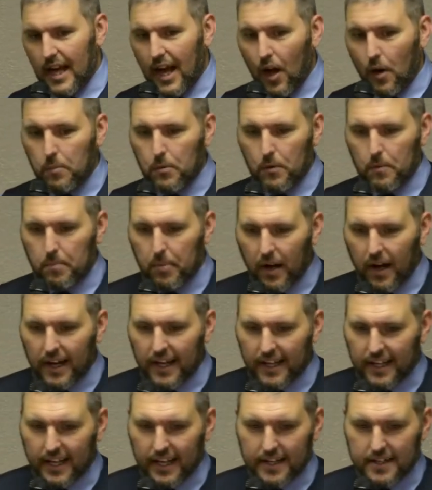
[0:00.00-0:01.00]
Albert
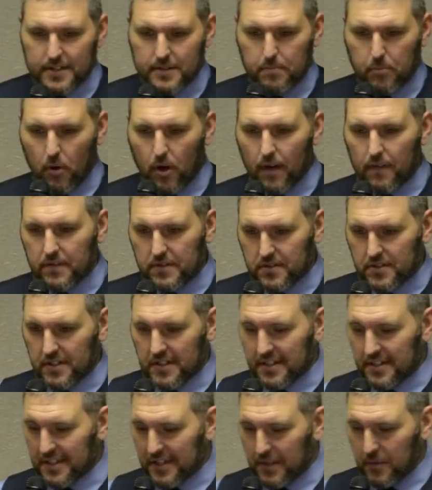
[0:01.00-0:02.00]
Pike had his
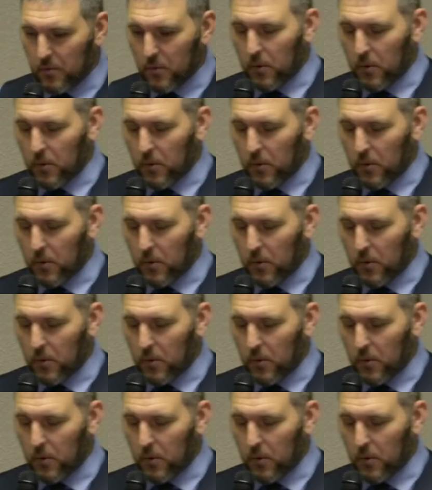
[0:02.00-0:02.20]
prophecy that he